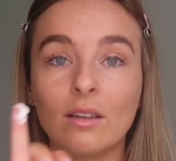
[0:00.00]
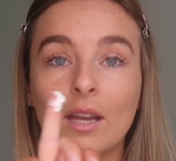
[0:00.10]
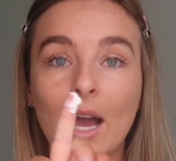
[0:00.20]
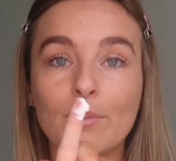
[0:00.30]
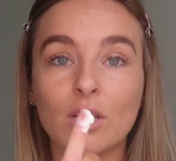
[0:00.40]

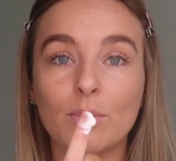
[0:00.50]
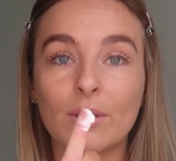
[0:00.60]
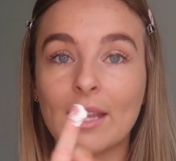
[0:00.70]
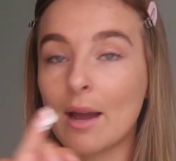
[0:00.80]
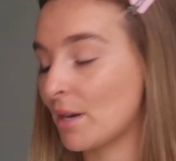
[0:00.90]
I'm just gonna
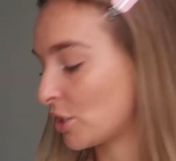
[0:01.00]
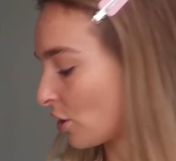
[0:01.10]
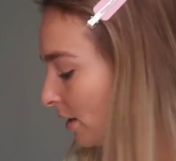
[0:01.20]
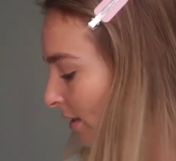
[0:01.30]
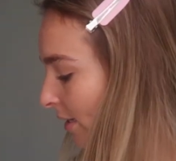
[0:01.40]
put that much
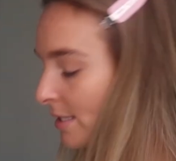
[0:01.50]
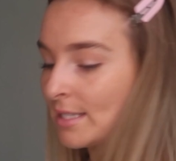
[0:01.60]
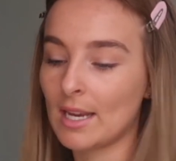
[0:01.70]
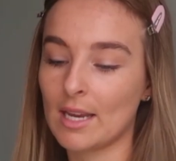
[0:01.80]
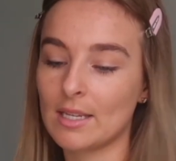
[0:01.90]
on.
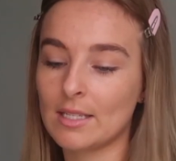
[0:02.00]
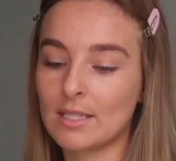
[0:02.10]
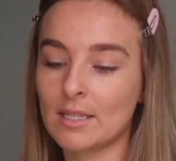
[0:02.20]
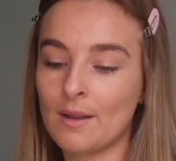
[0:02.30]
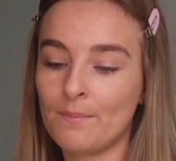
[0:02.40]
This
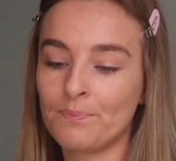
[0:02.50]
is